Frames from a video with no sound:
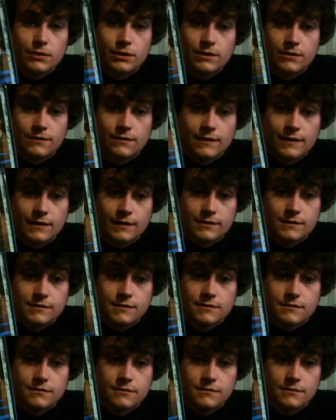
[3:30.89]
director of
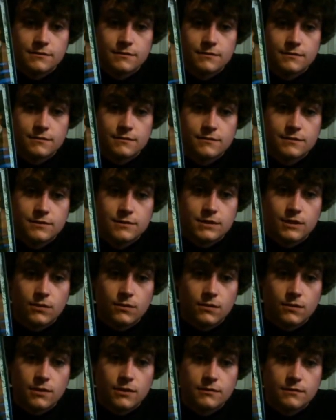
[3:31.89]
Old Boy,
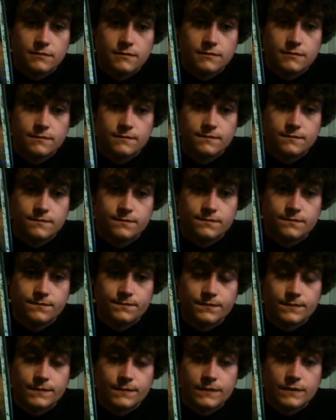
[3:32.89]
and
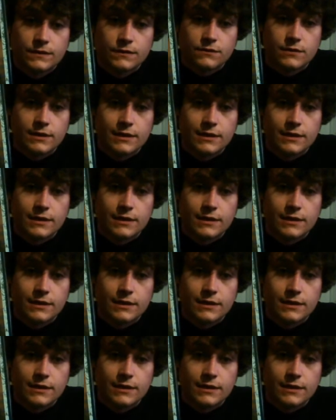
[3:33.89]
what's the name?